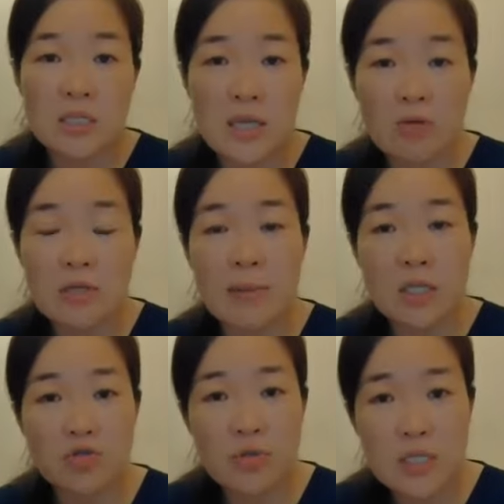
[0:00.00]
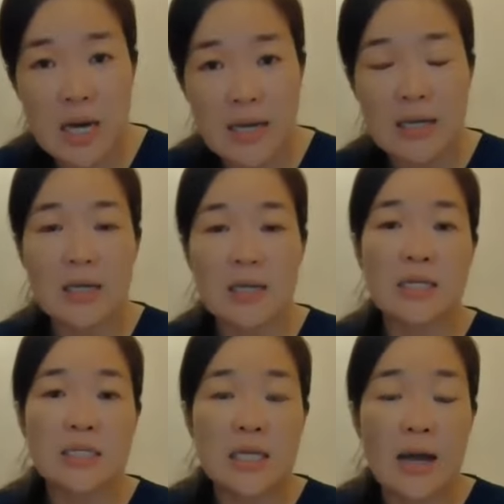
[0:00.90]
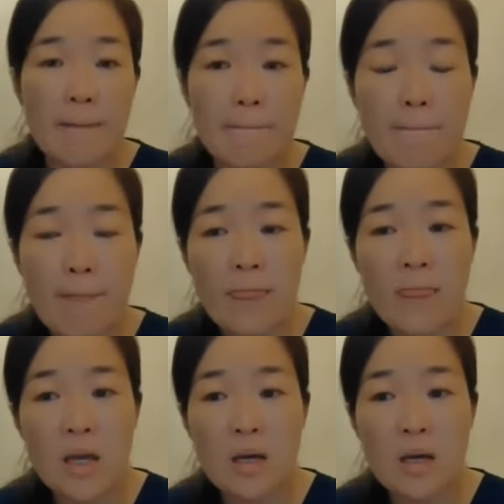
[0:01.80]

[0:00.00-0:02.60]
now, the Madrid diet, the um, the